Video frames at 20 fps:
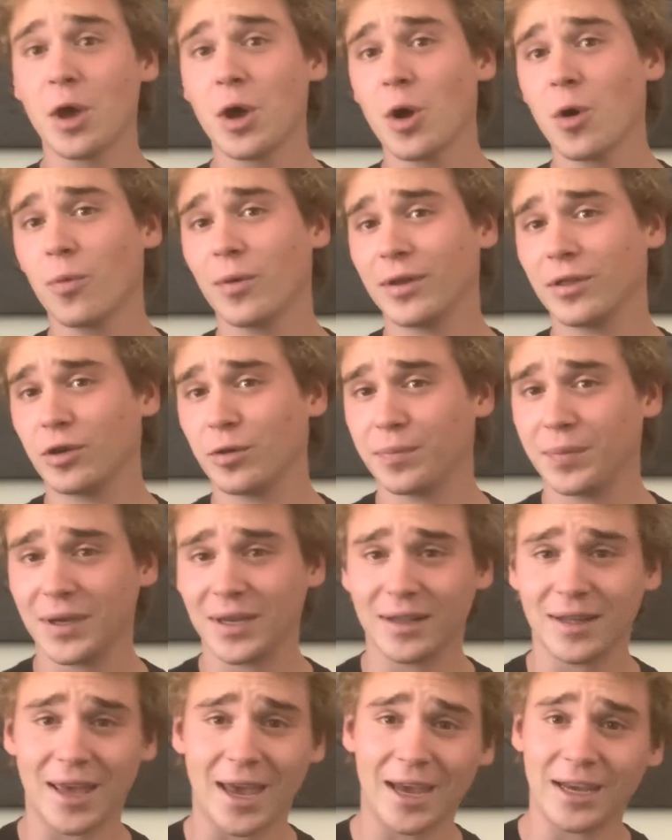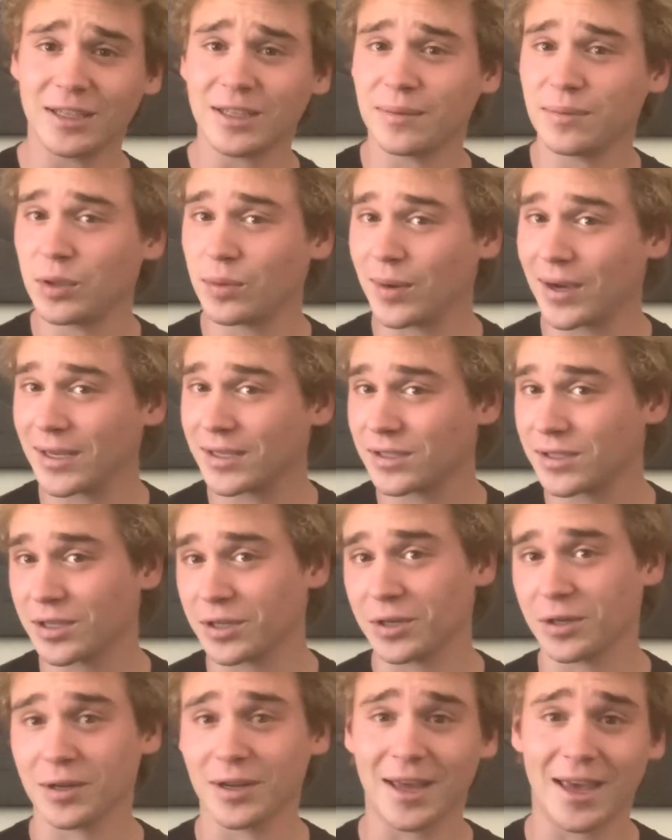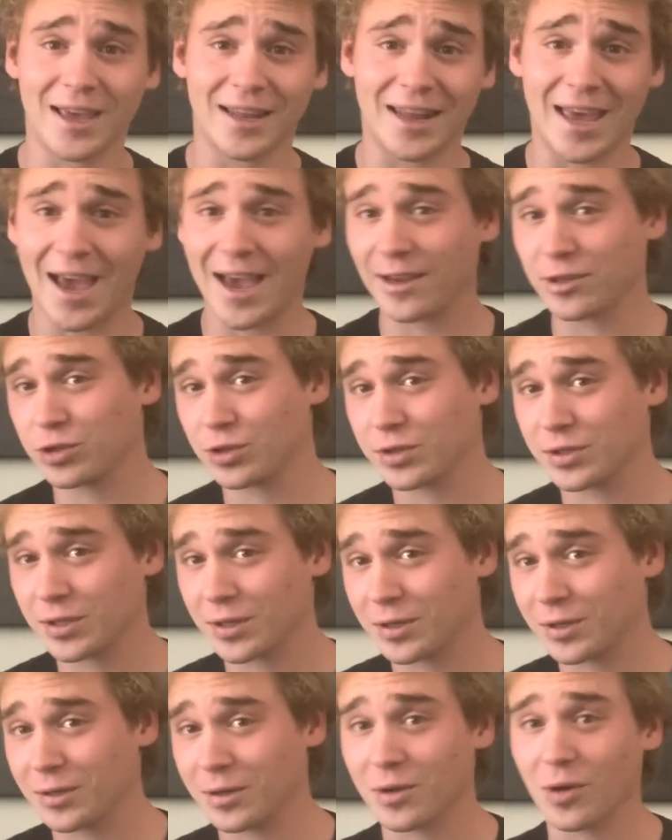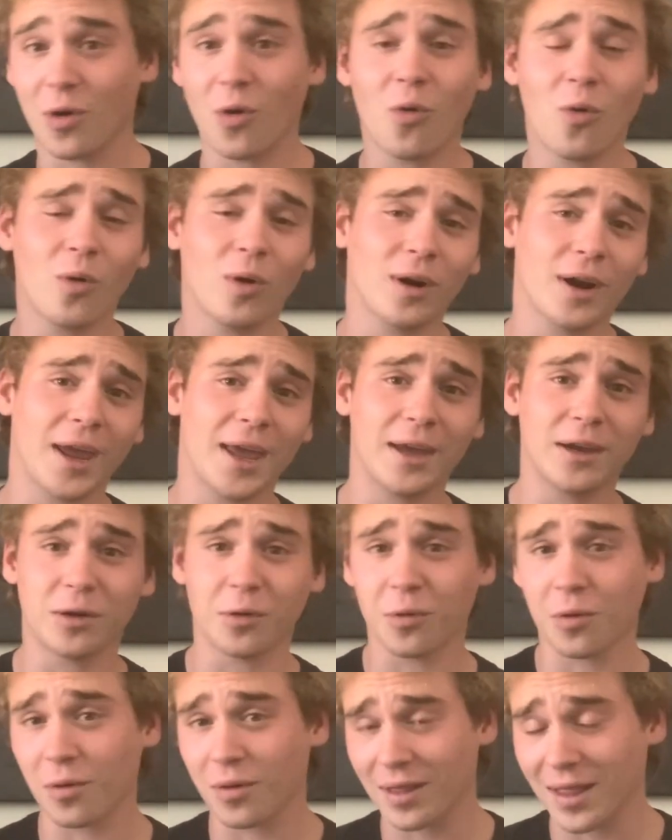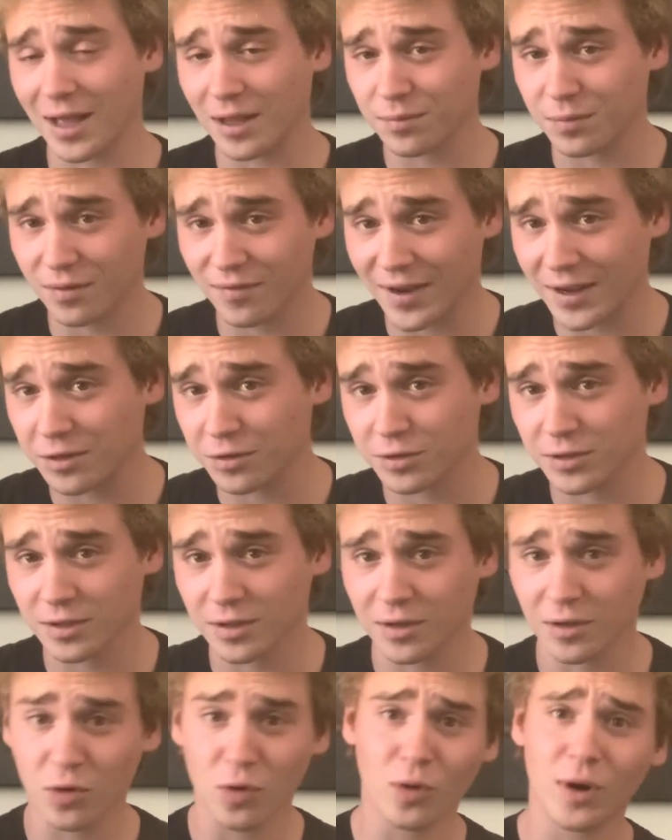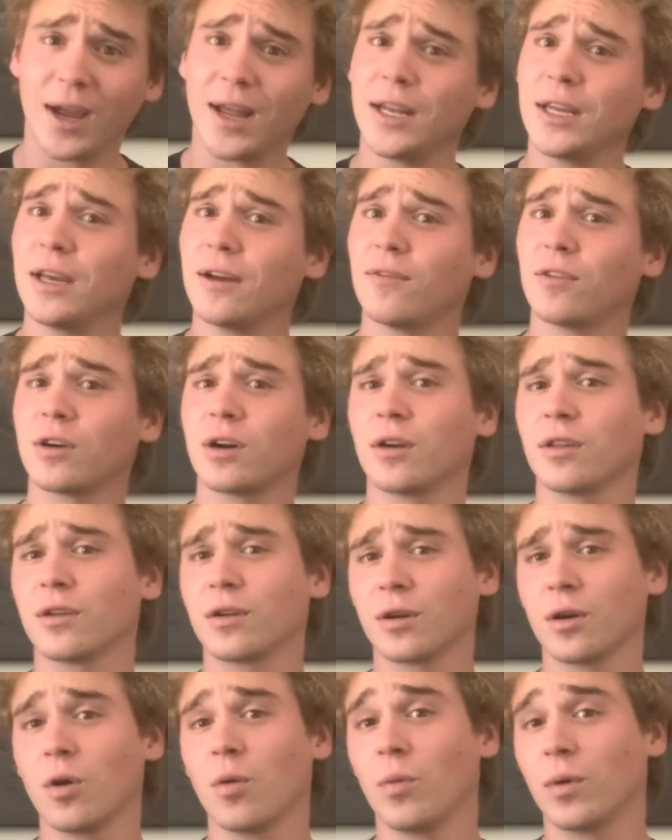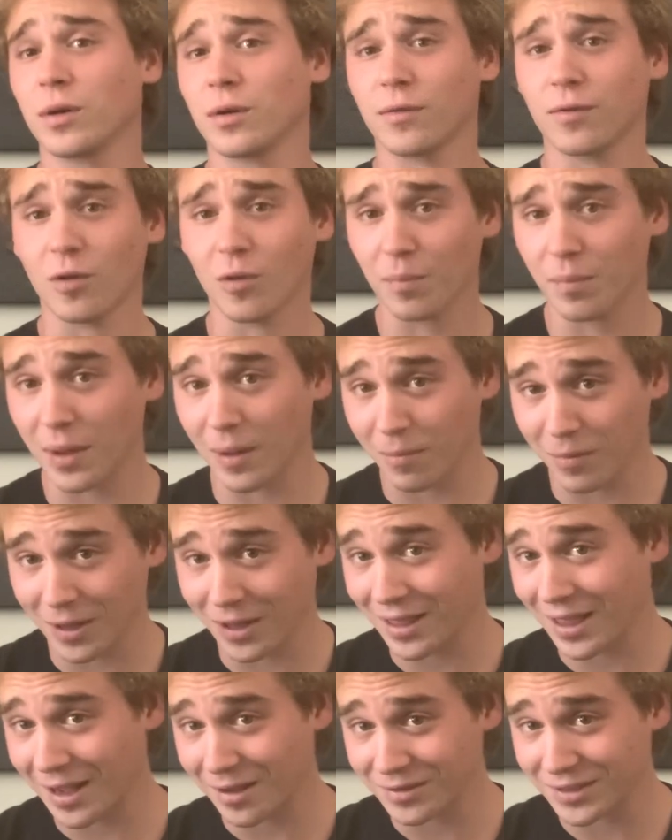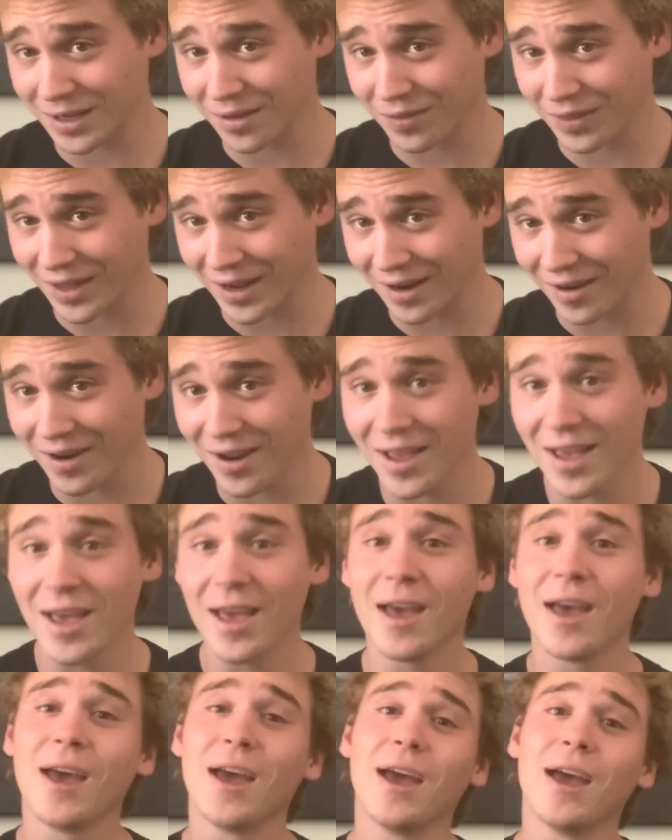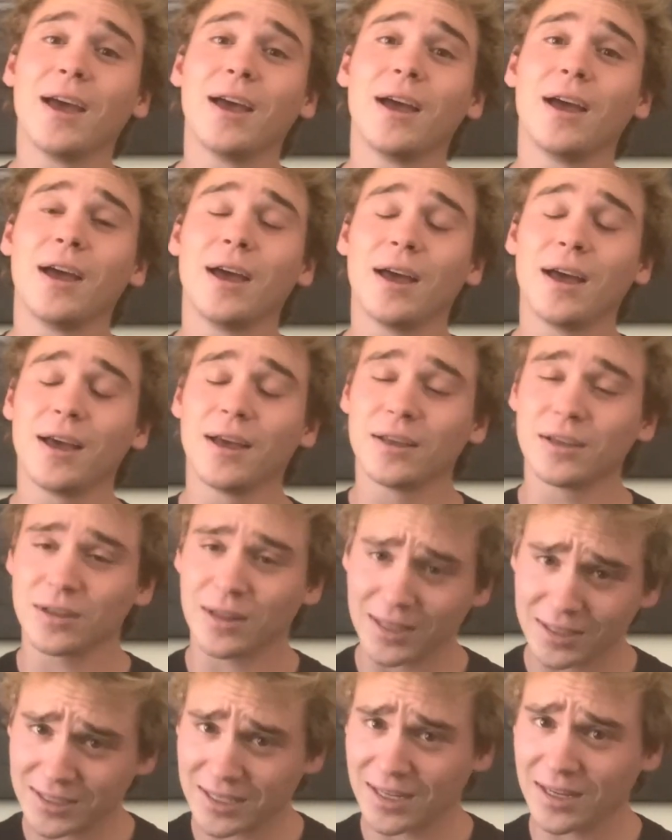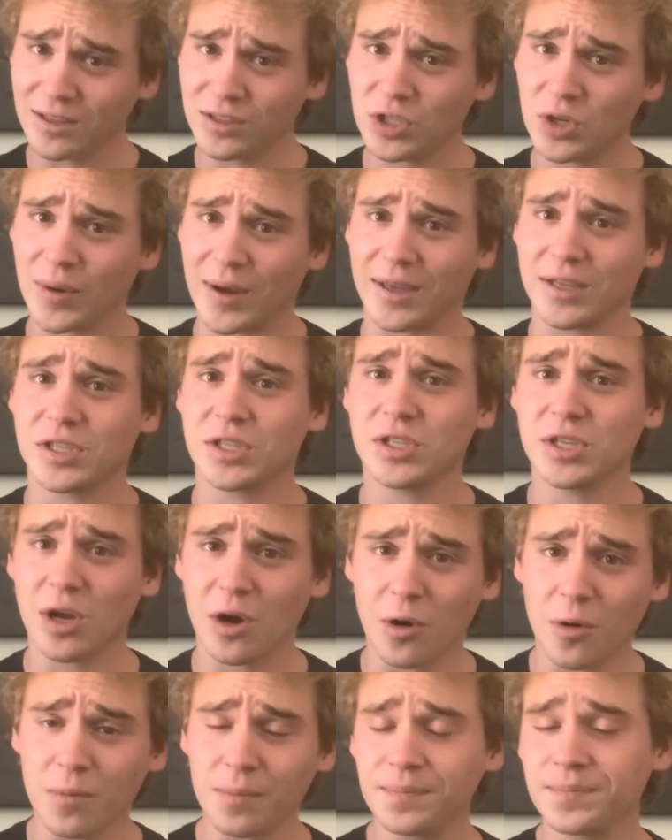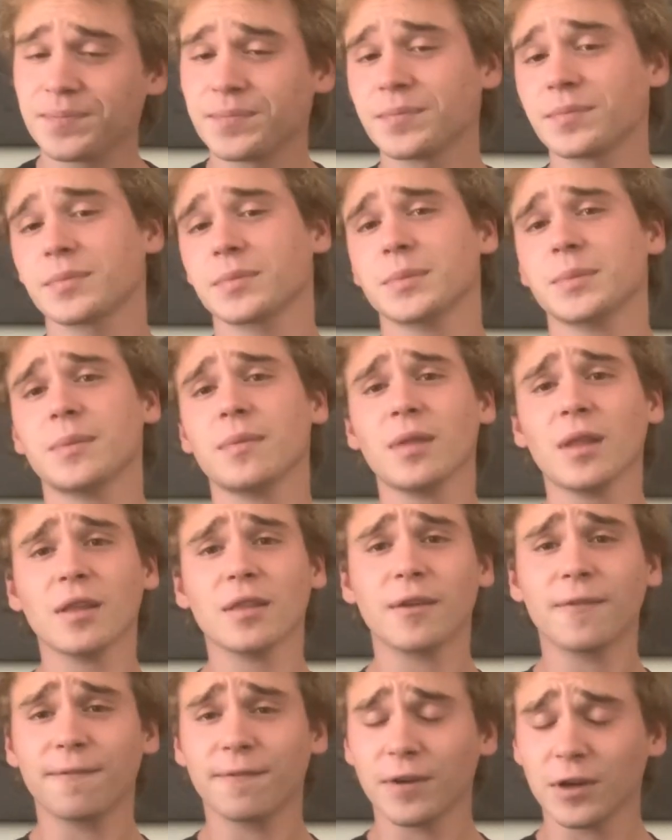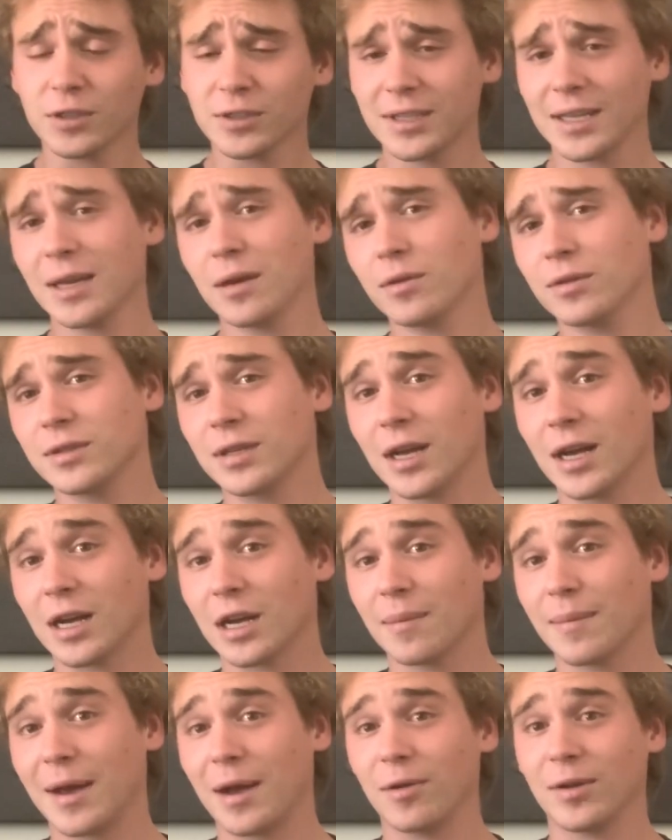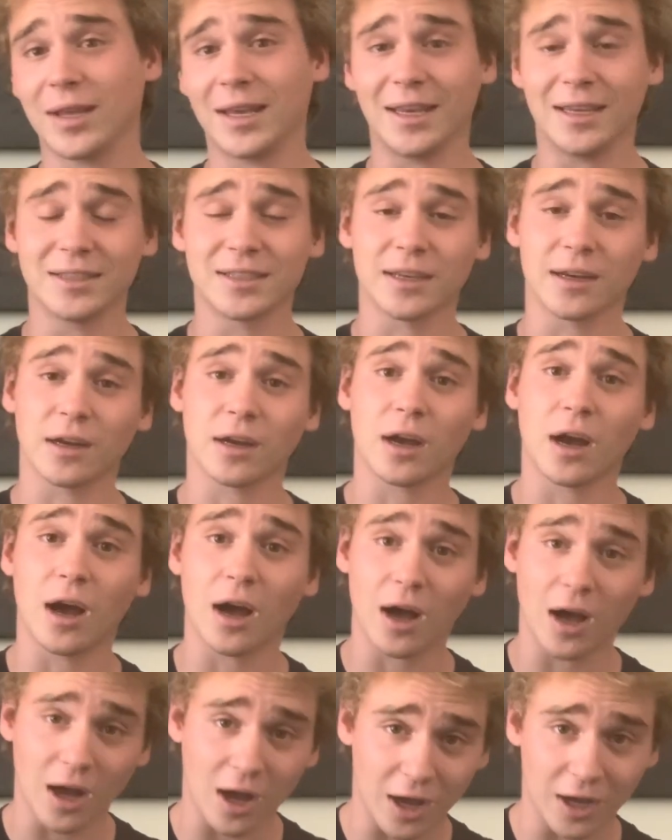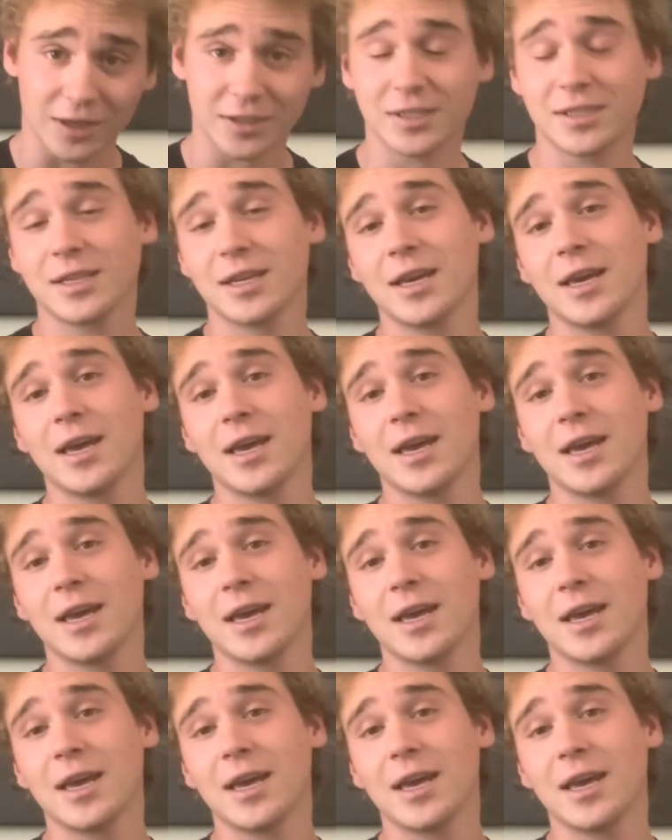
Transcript: Whether it be an AWS cert, an Azure cert, or a Google Cloud Provider cert, or any of our other wonderful public clouds out there. Let's get into it. So, the first thing I want to talk about is cost.